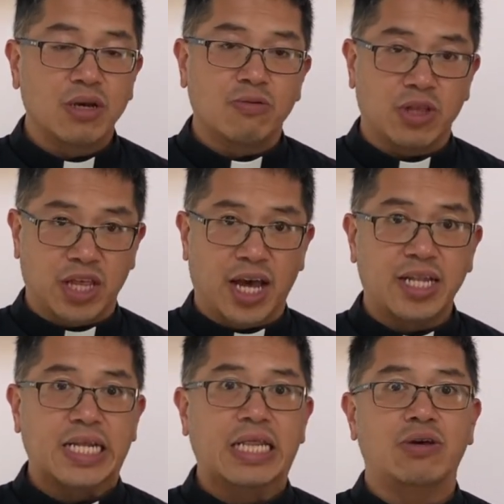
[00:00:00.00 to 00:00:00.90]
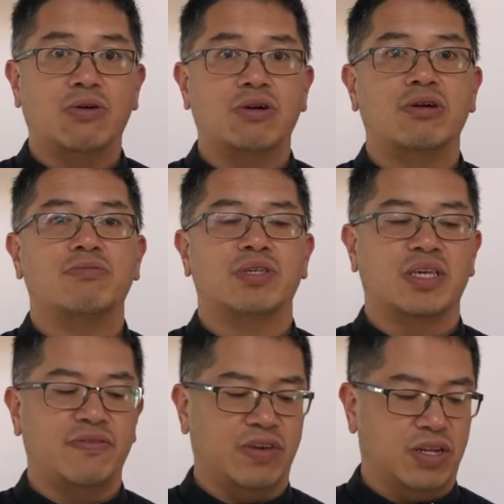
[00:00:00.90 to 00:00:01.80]
With that, the order was
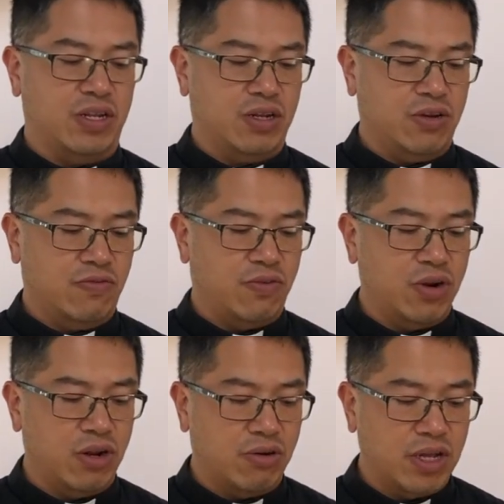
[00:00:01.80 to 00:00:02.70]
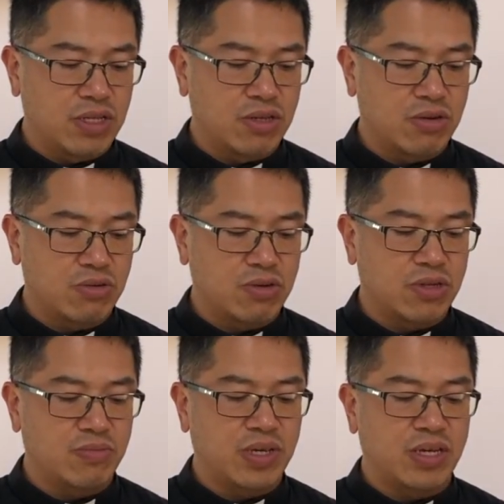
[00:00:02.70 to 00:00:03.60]
given for Lorenzo
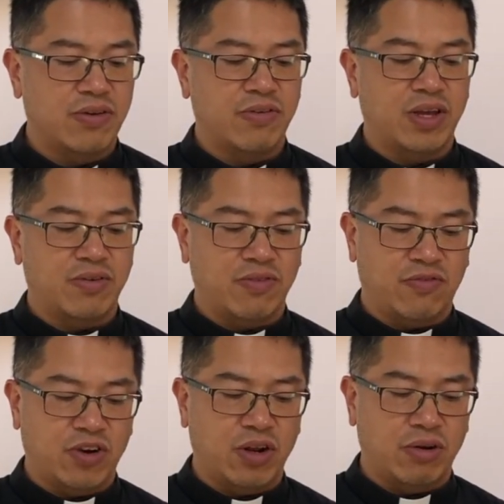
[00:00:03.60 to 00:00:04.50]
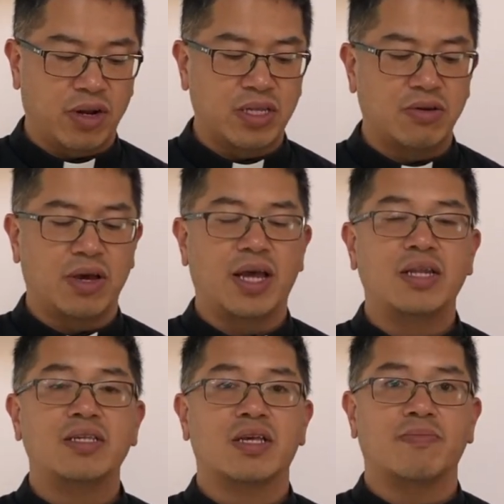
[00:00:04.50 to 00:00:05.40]
to be uh, uh, for Lorenzo and
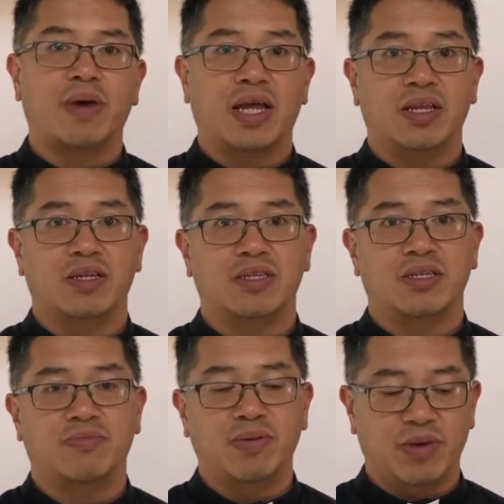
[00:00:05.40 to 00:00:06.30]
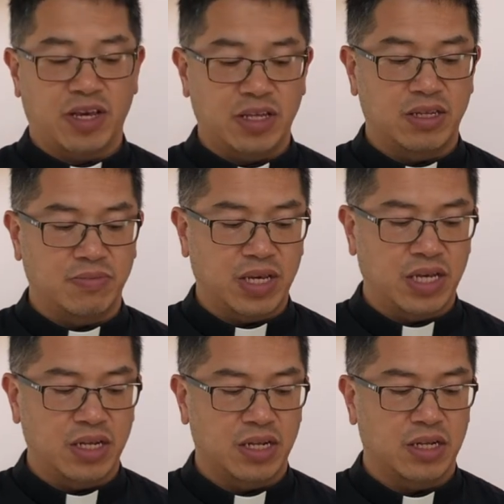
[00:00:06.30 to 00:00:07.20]
his companions to be to be
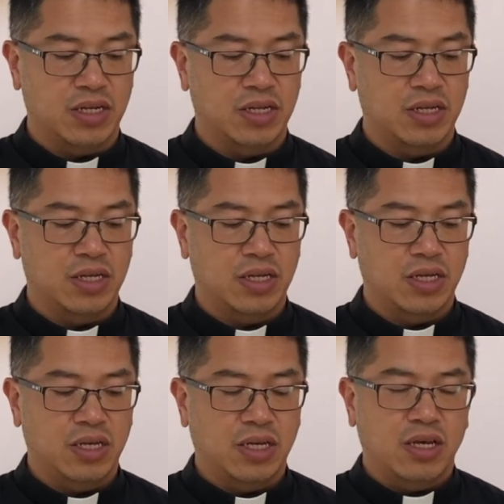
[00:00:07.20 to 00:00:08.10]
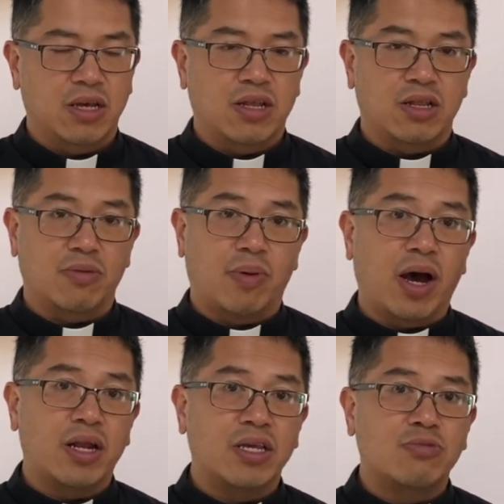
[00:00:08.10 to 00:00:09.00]
killed. Their
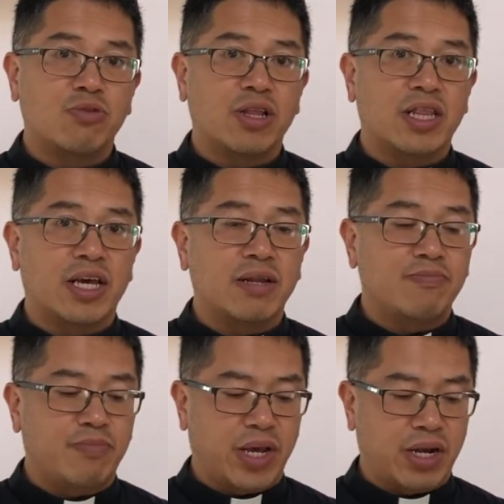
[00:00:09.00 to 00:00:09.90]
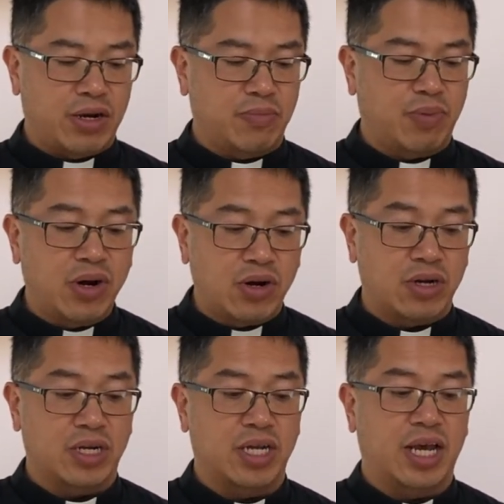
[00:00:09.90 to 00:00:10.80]
bodies were then bear,
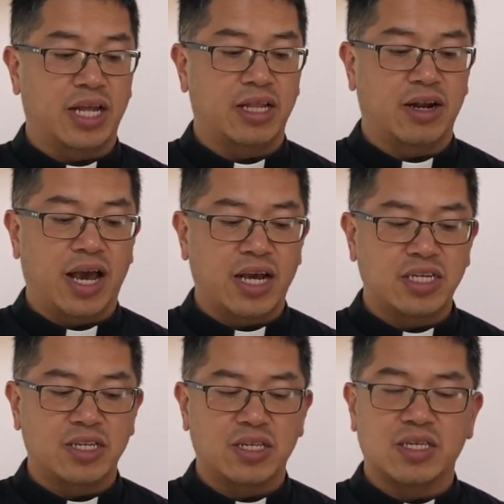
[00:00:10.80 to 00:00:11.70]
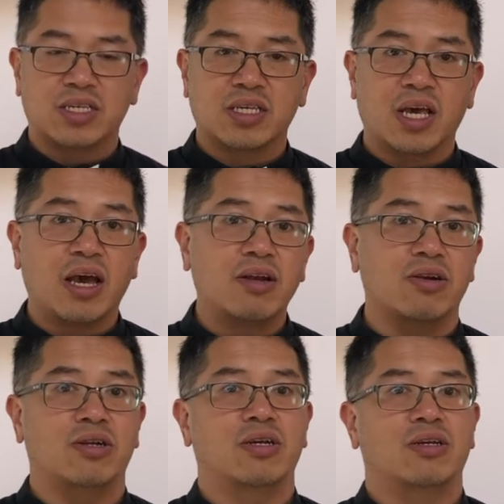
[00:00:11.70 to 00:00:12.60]
burned and their ashes scattered